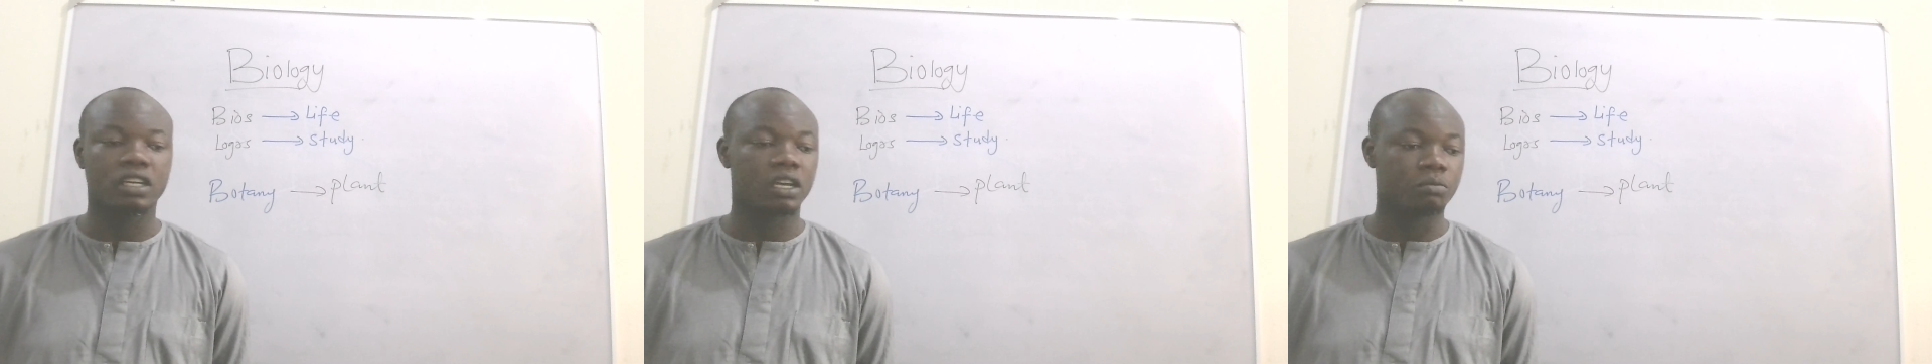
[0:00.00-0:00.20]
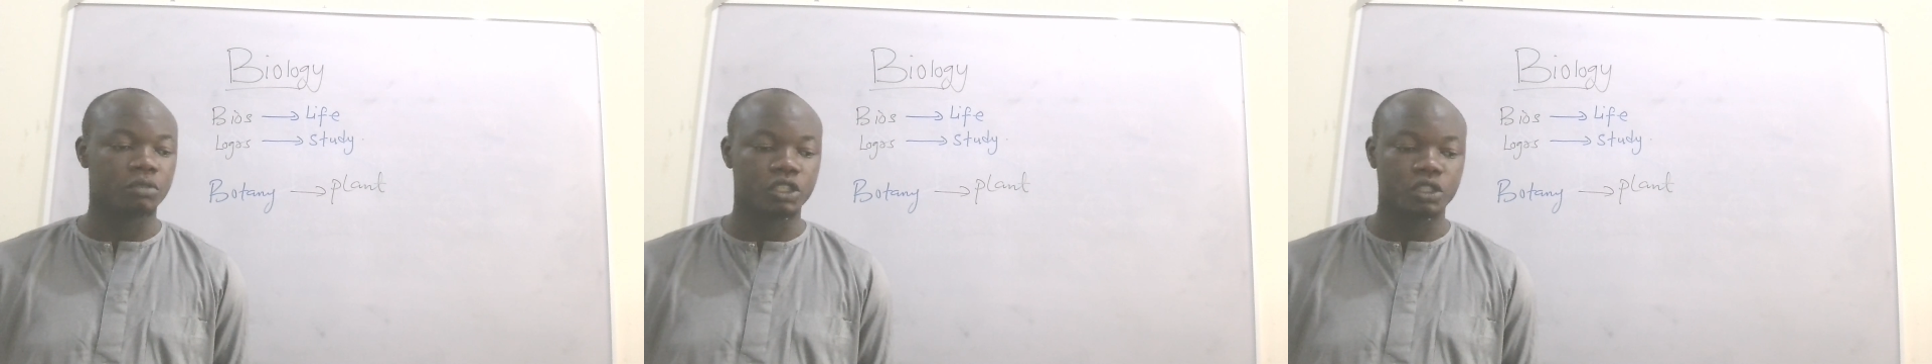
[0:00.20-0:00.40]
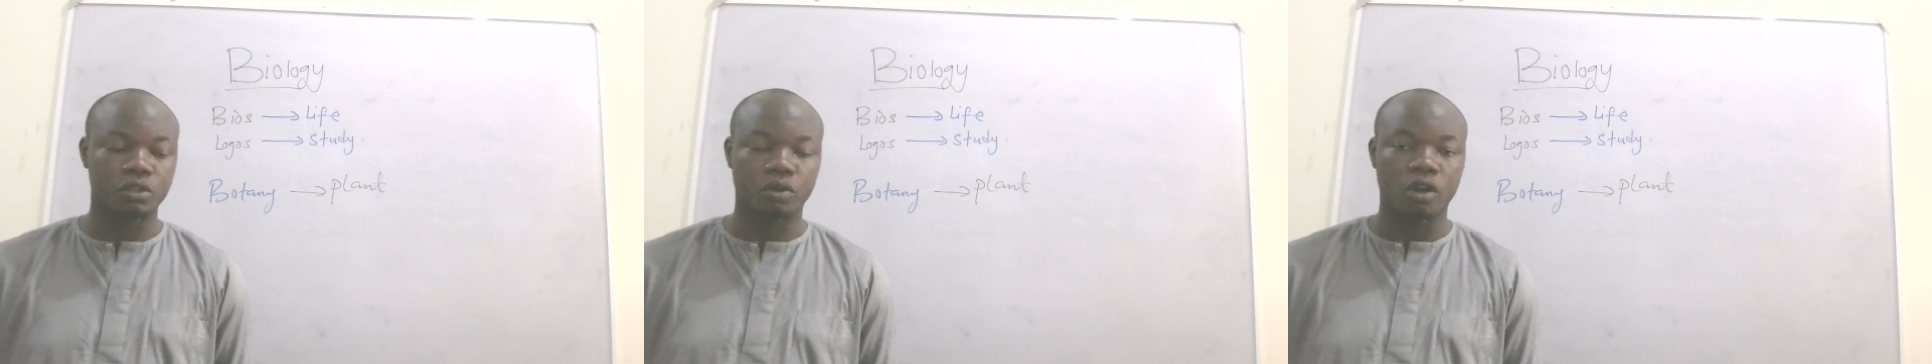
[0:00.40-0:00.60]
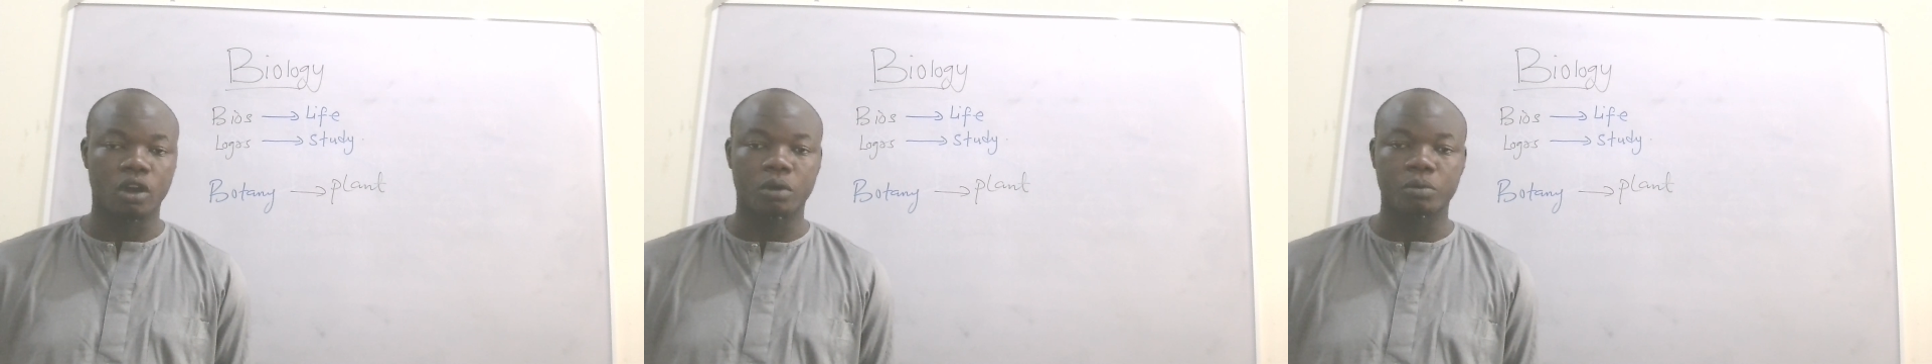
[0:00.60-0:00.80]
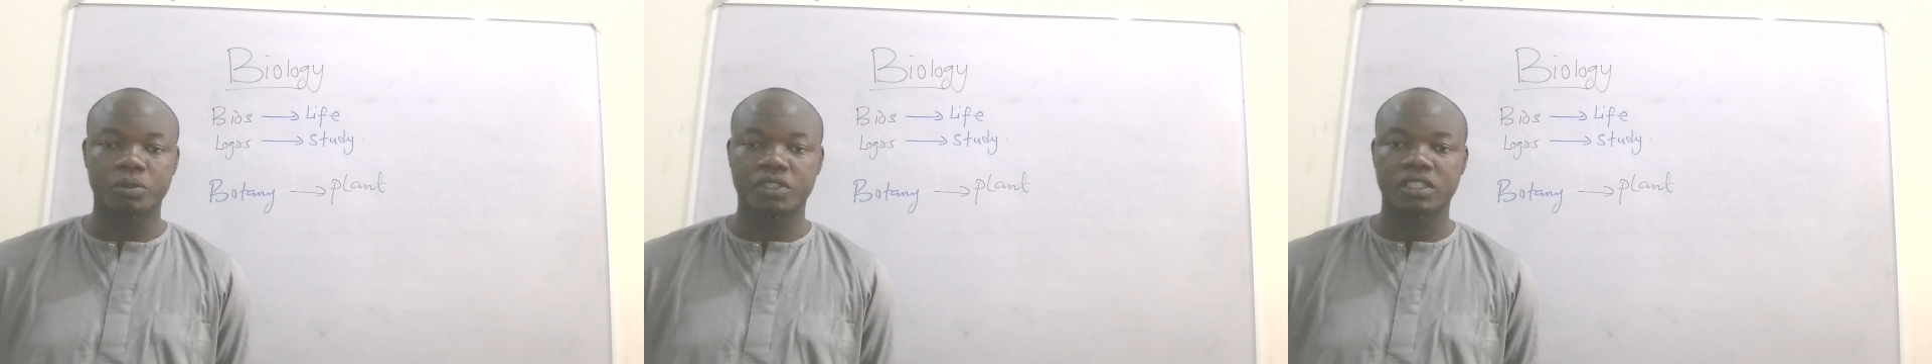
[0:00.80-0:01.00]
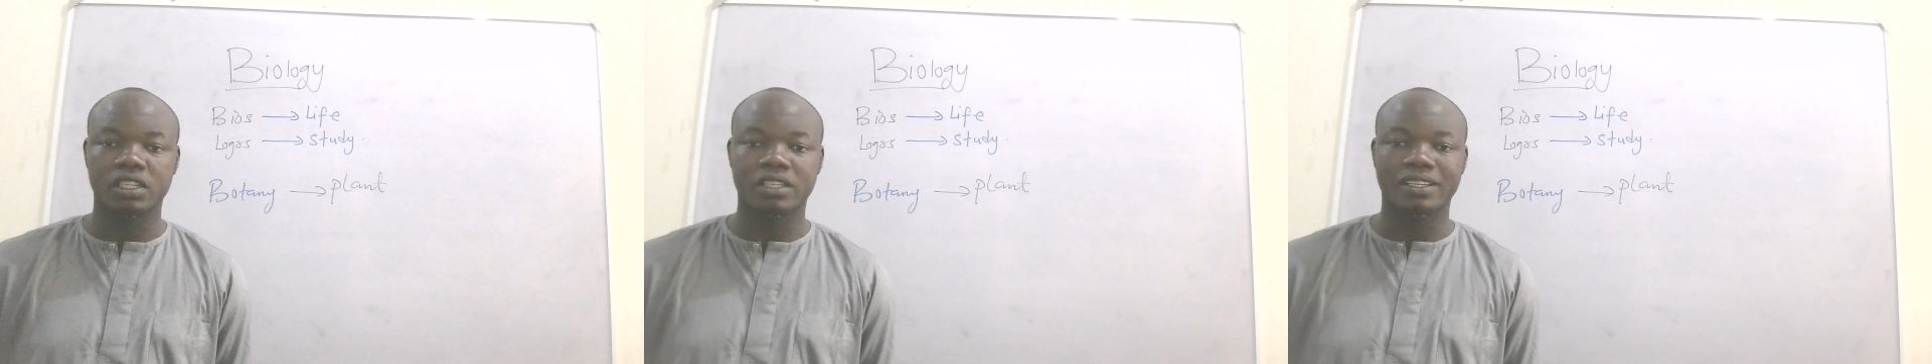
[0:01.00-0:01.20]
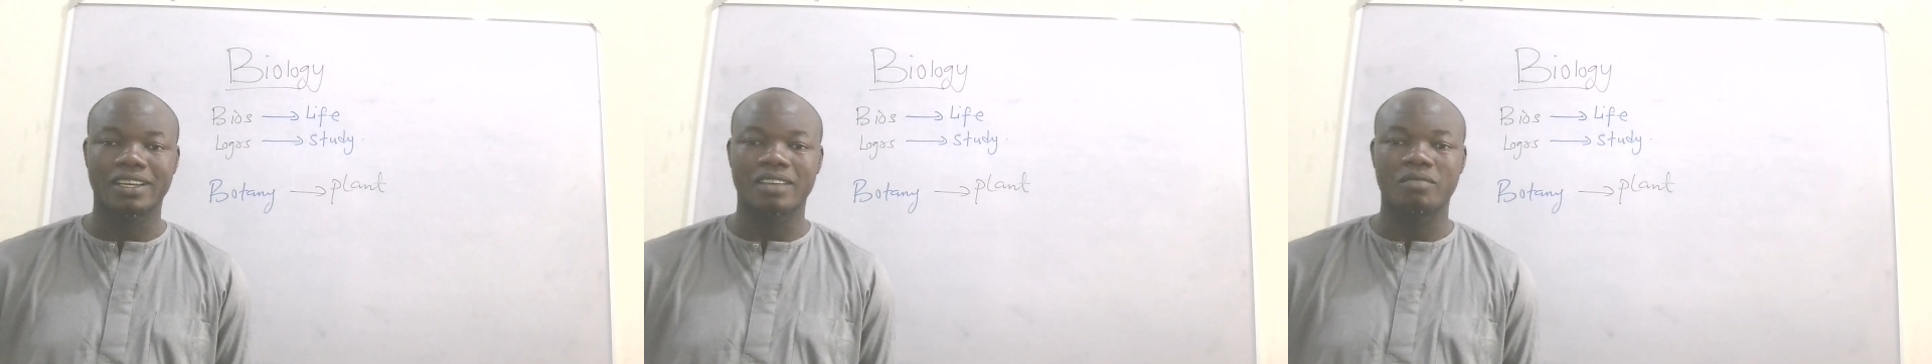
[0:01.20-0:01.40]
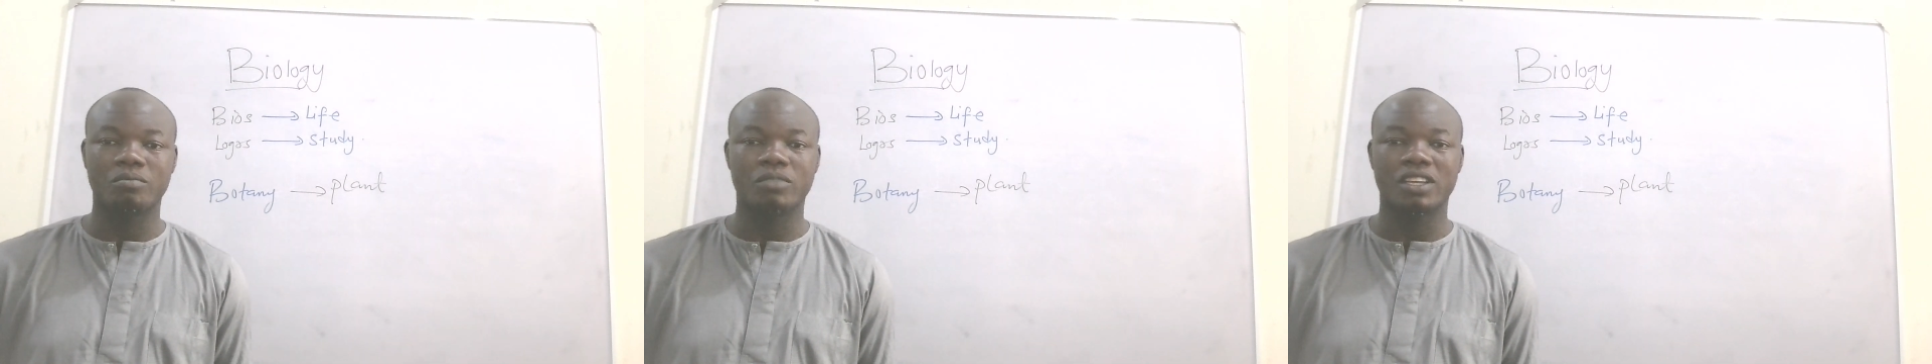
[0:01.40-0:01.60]
It can be shrubs, it
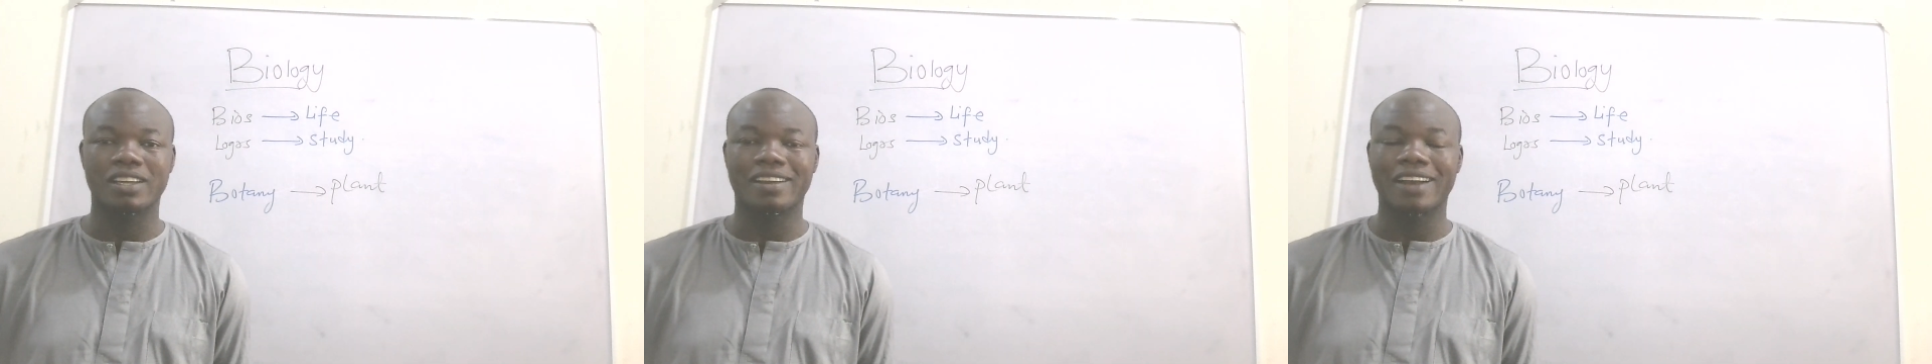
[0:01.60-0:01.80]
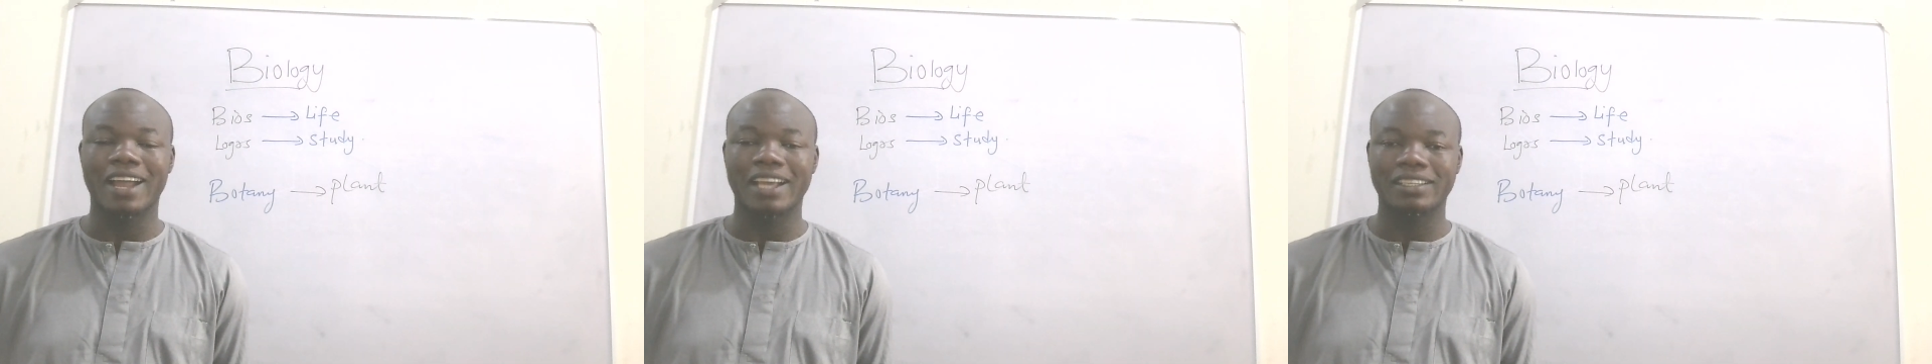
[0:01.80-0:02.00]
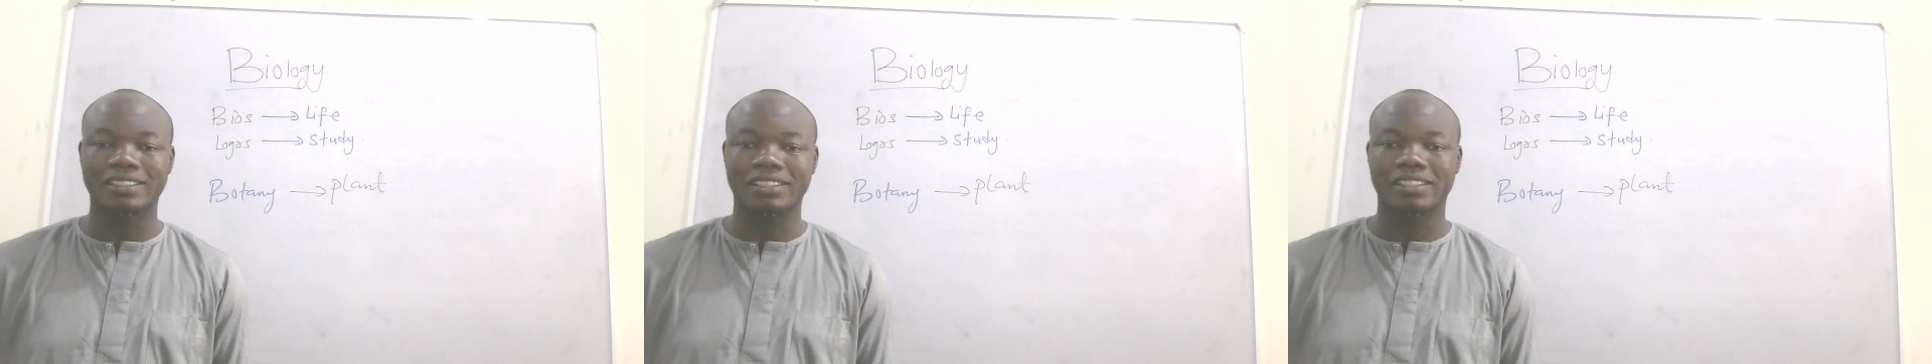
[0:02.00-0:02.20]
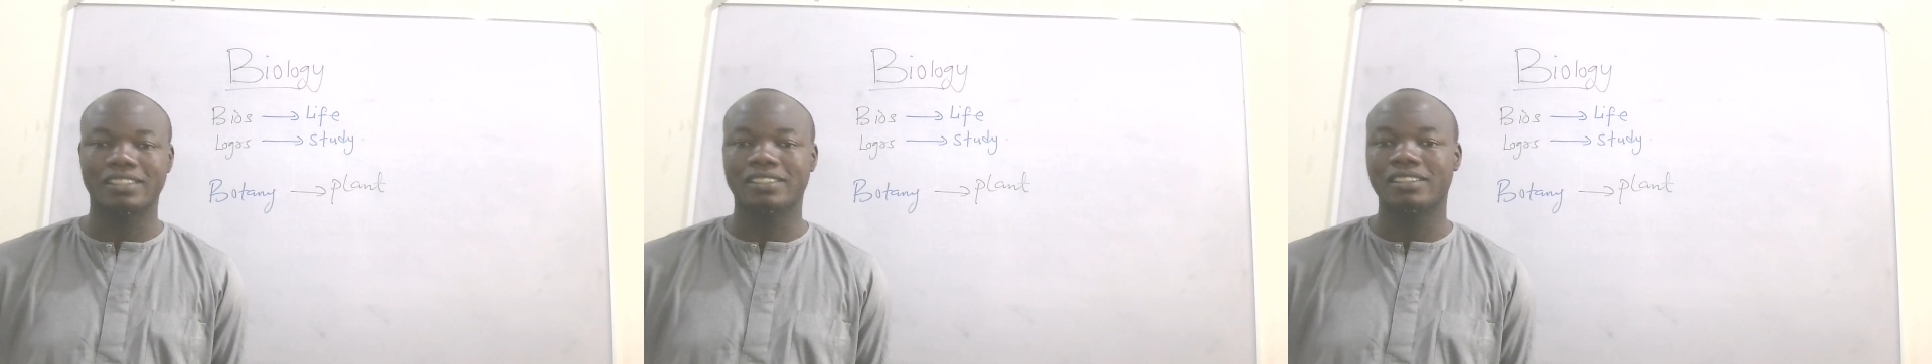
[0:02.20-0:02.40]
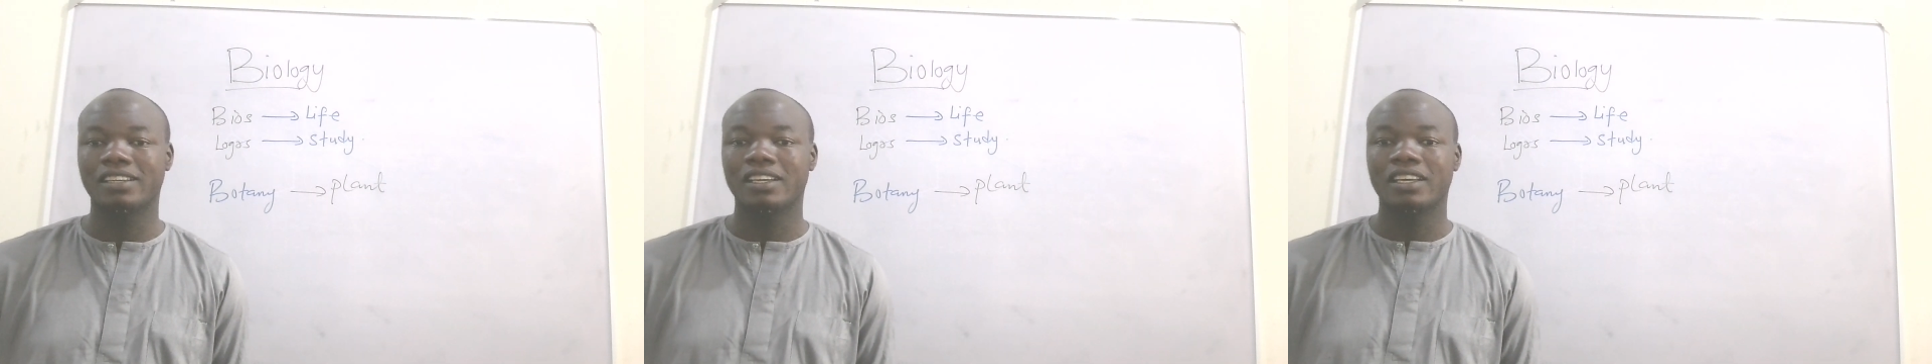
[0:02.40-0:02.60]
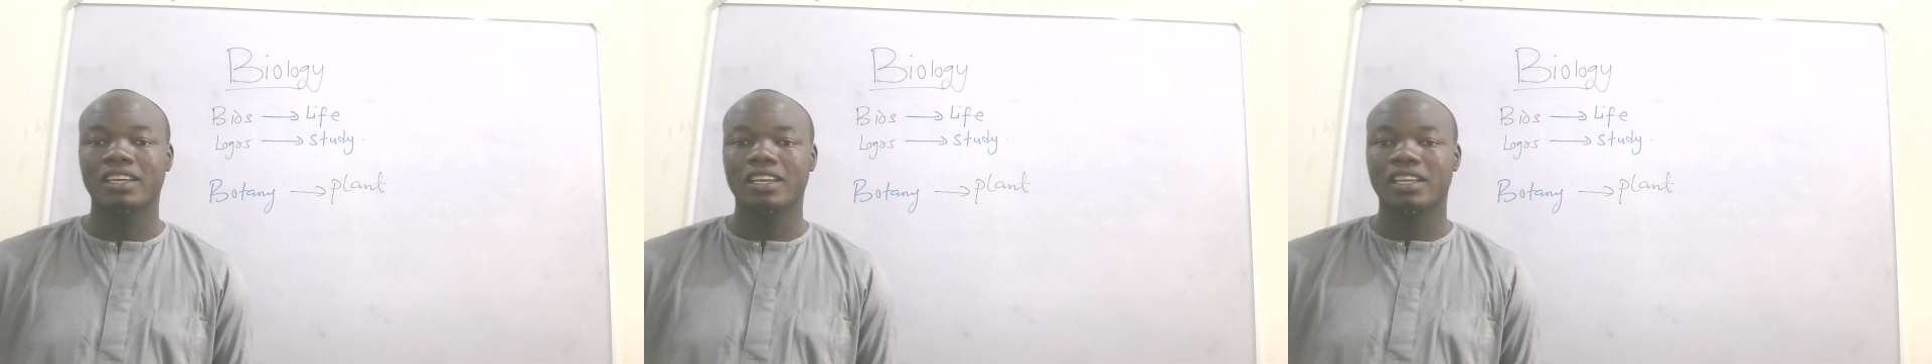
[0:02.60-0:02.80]
can be grasses,